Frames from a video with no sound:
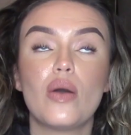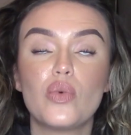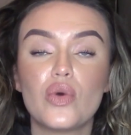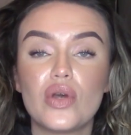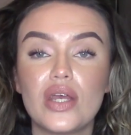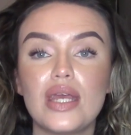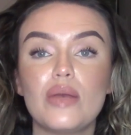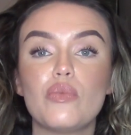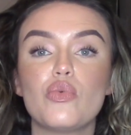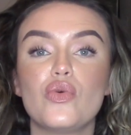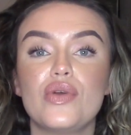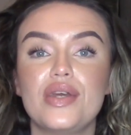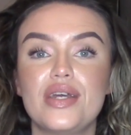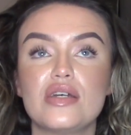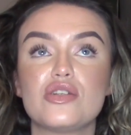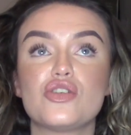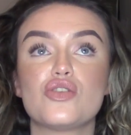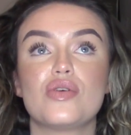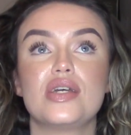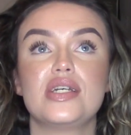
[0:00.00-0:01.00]
will keep
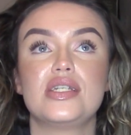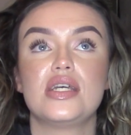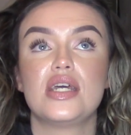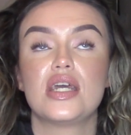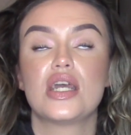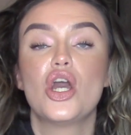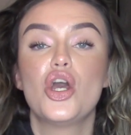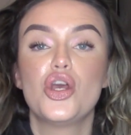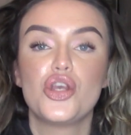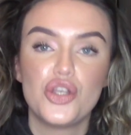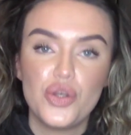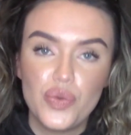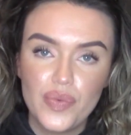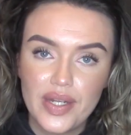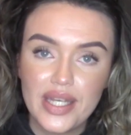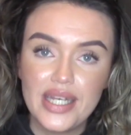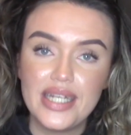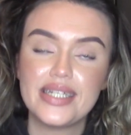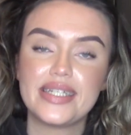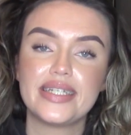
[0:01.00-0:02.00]
reiterating, you
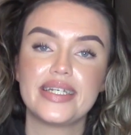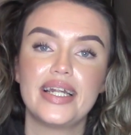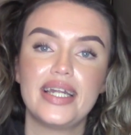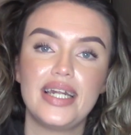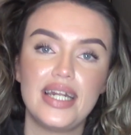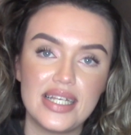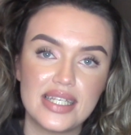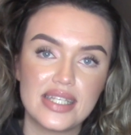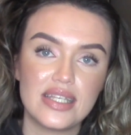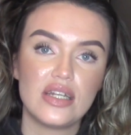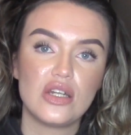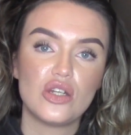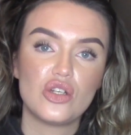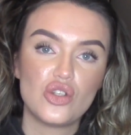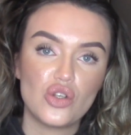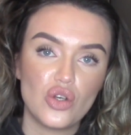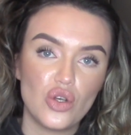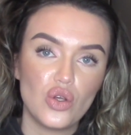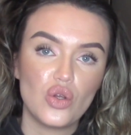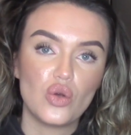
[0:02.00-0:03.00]
need to listen
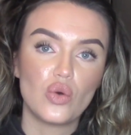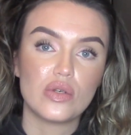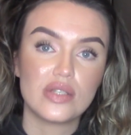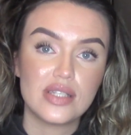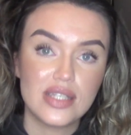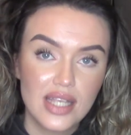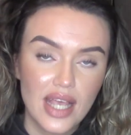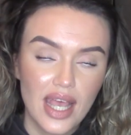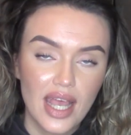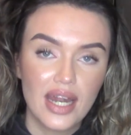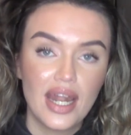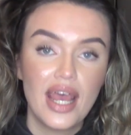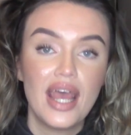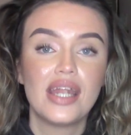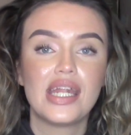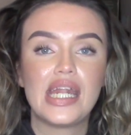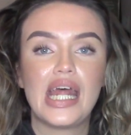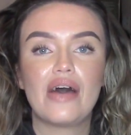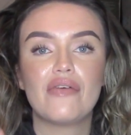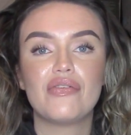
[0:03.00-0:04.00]
to your skin.
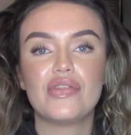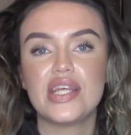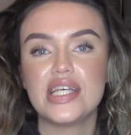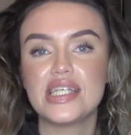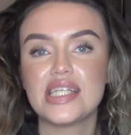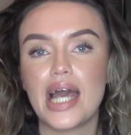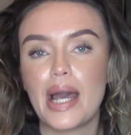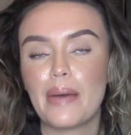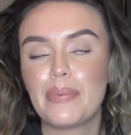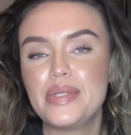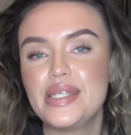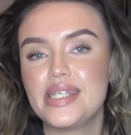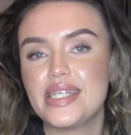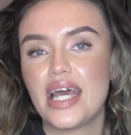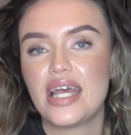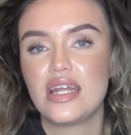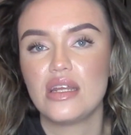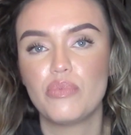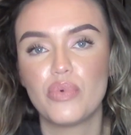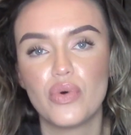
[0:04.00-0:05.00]
Now if this happens
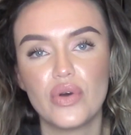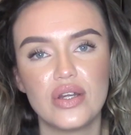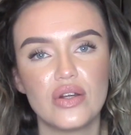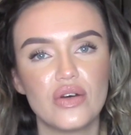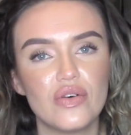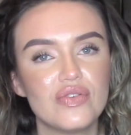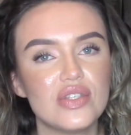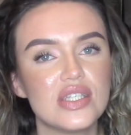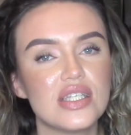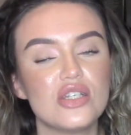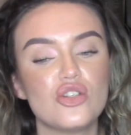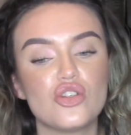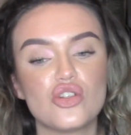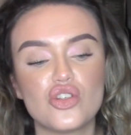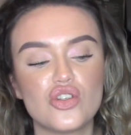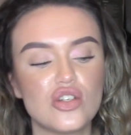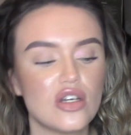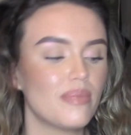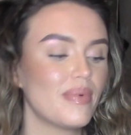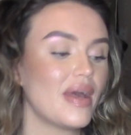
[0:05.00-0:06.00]
at any point, obviously just
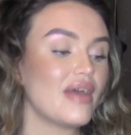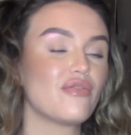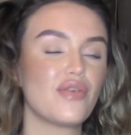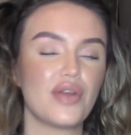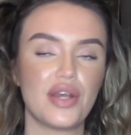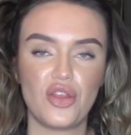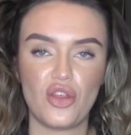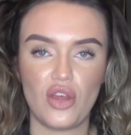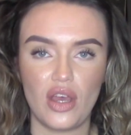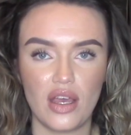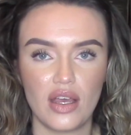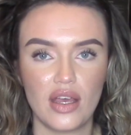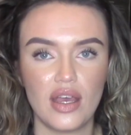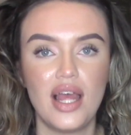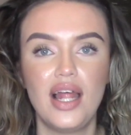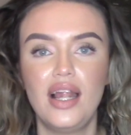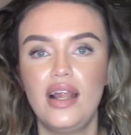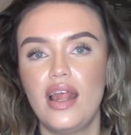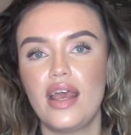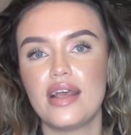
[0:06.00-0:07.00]
stop everything,
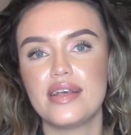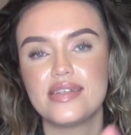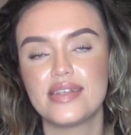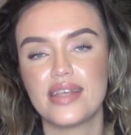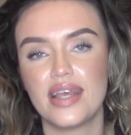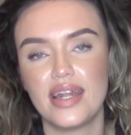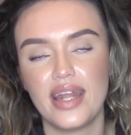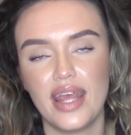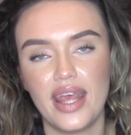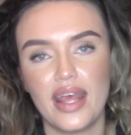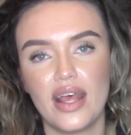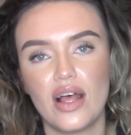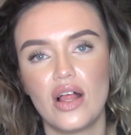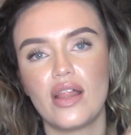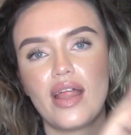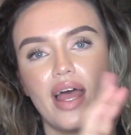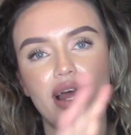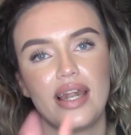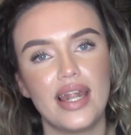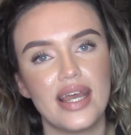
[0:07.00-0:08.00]
let your skin
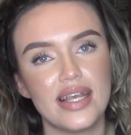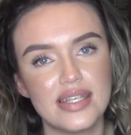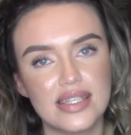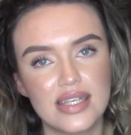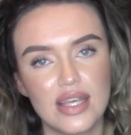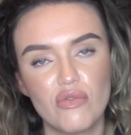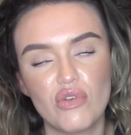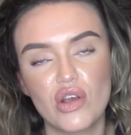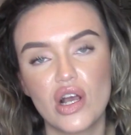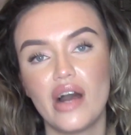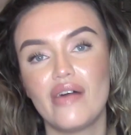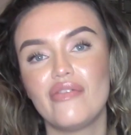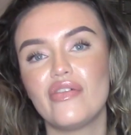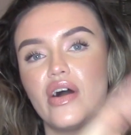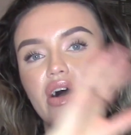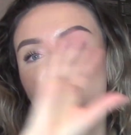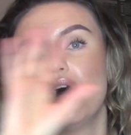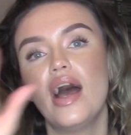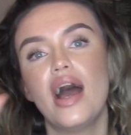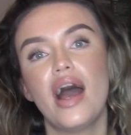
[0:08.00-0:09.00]
heal, let your skin
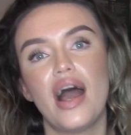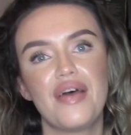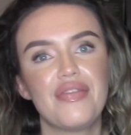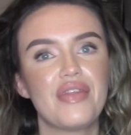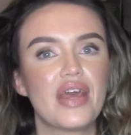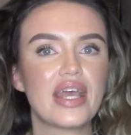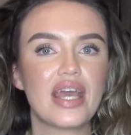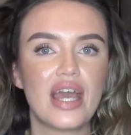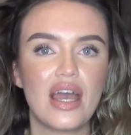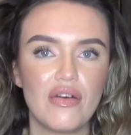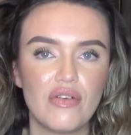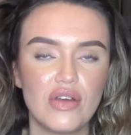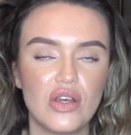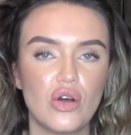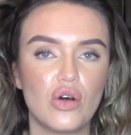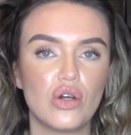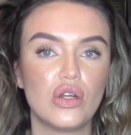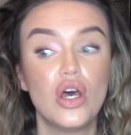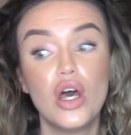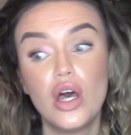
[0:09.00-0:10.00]
recover, and then carry
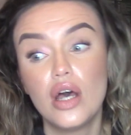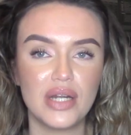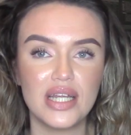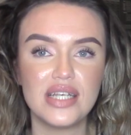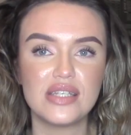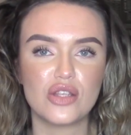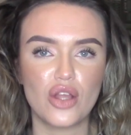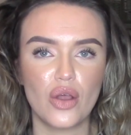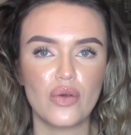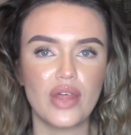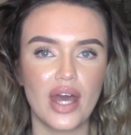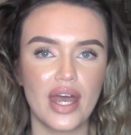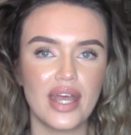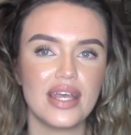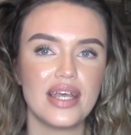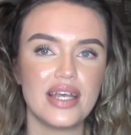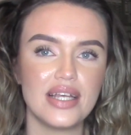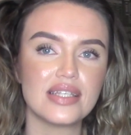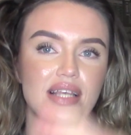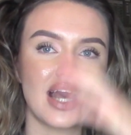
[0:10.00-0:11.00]
on. Please know that
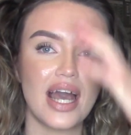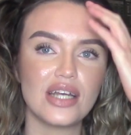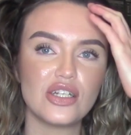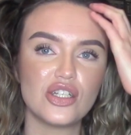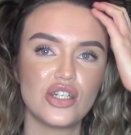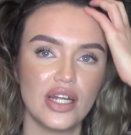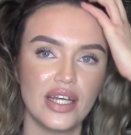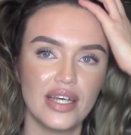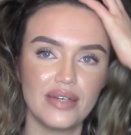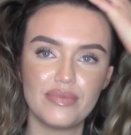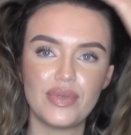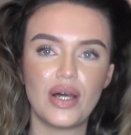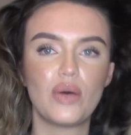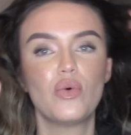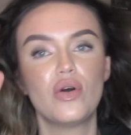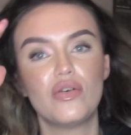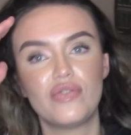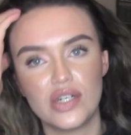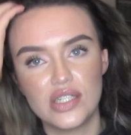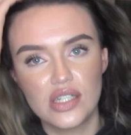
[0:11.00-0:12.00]
it is actually, like,
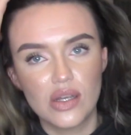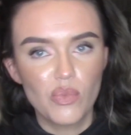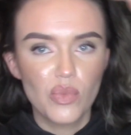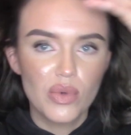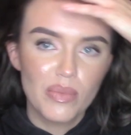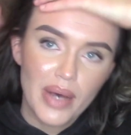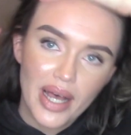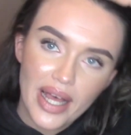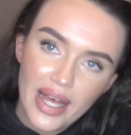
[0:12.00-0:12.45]
what have I done with my